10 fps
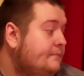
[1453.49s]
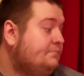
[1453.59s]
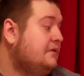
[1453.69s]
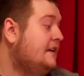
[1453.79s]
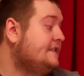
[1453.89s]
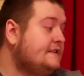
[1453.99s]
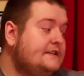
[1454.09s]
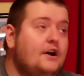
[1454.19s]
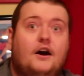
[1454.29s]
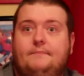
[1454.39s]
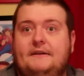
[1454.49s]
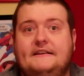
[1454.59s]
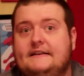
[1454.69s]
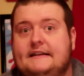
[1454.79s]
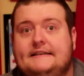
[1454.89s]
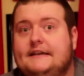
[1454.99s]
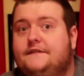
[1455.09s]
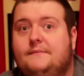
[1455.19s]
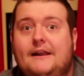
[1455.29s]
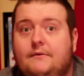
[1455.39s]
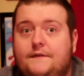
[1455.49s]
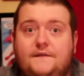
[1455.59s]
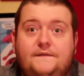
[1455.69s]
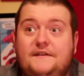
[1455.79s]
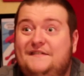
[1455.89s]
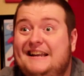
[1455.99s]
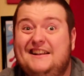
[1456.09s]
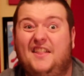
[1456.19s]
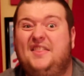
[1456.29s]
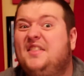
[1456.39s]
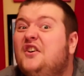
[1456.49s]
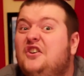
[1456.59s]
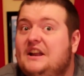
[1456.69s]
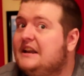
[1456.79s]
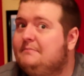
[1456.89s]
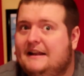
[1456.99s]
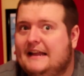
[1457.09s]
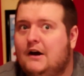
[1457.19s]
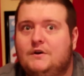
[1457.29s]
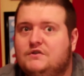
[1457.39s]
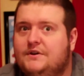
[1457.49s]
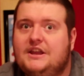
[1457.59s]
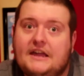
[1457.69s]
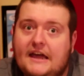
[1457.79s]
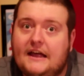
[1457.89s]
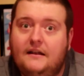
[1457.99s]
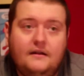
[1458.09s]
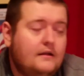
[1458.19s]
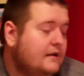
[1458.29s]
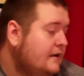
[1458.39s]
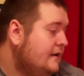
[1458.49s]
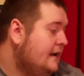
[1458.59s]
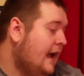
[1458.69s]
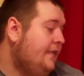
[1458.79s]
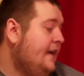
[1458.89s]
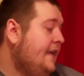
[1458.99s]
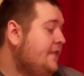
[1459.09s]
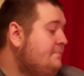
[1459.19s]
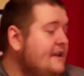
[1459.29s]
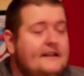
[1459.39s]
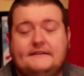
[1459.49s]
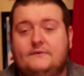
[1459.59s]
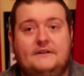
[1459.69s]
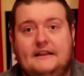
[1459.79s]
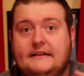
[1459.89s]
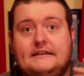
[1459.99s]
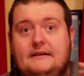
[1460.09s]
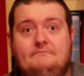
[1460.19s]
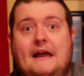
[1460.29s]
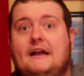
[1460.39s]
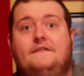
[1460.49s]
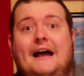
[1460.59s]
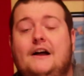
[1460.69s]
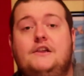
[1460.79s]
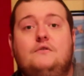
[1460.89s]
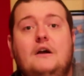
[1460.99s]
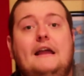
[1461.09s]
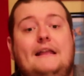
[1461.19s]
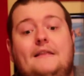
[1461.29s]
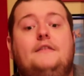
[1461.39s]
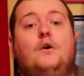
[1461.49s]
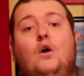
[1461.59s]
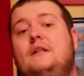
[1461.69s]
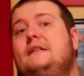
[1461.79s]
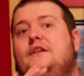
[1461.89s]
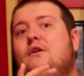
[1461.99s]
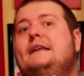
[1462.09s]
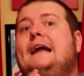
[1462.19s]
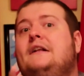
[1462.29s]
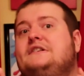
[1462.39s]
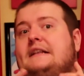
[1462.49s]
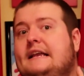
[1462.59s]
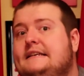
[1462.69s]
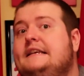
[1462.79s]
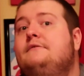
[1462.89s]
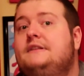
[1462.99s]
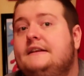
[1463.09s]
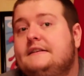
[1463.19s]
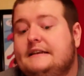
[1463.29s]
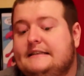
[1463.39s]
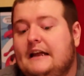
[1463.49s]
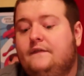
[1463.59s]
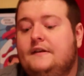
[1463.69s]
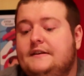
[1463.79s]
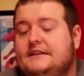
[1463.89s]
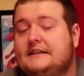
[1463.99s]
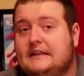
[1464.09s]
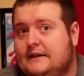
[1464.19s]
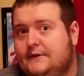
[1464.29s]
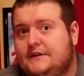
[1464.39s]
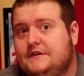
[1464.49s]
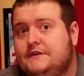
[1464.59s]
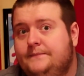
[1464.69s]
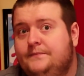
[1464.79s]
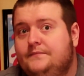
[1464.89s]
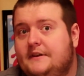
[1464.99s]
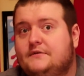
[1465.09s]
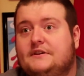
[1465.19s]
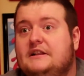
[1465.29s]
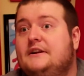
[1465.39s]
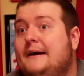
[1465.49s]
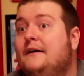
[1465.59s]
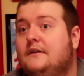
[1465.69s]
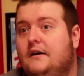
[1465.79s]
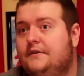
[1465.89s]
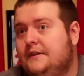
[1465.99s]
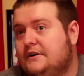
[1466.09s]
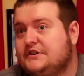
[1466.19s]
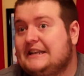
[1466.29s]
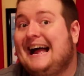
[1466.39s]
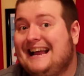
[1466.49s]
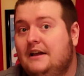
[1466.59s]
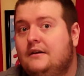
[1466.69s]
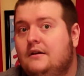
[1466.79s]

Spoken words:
Plus, the art pieces can sell from anywhere from 15 to 30, depending on which one you get. And then the pins, this is a mega value. The only downside I see with this is definitely this is clearance. This was clear out their stock.